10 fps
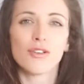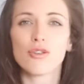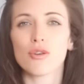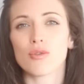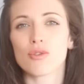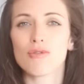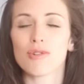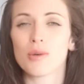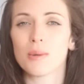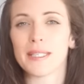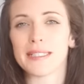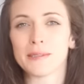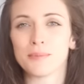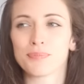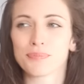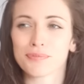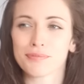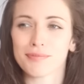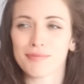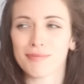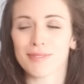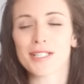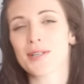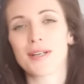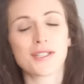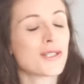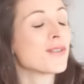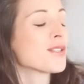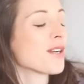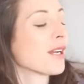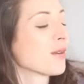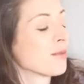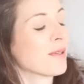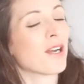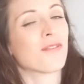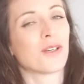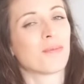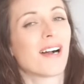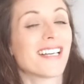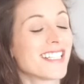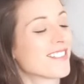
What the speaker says: neutral and I don't know, it's just not the style I'd normally go for, but I